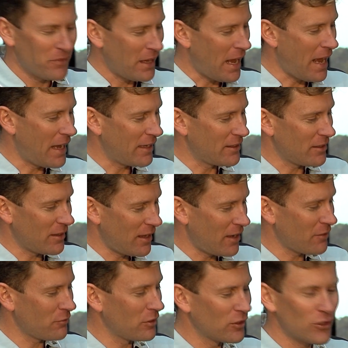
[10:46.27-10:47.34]
and that
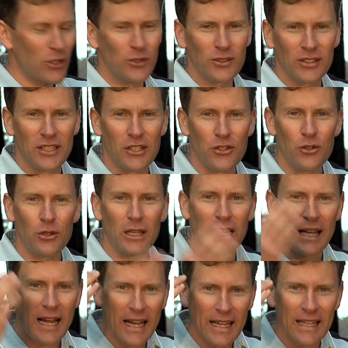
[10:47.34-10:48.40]
resulted in you
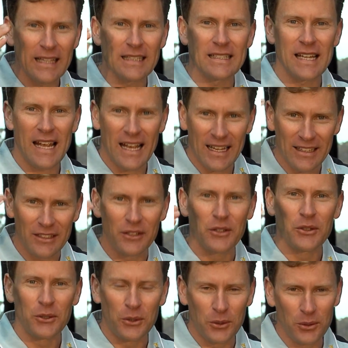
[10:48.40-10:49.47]
laying down
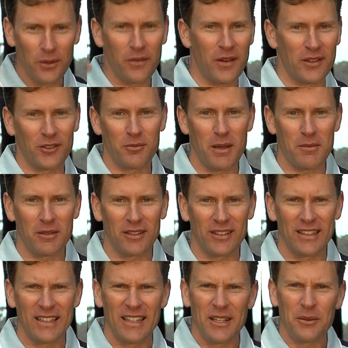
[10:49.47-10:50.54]
all of those memories,
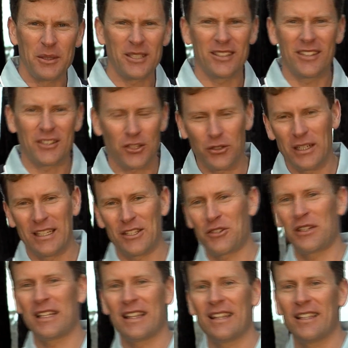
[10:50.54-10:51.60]
which is an
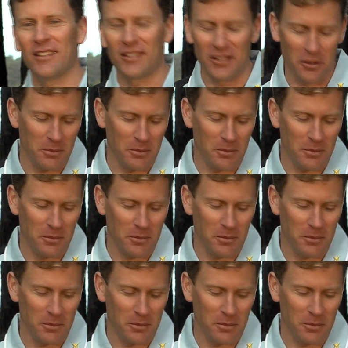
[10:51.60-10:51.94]
intriguing thing, isn't it?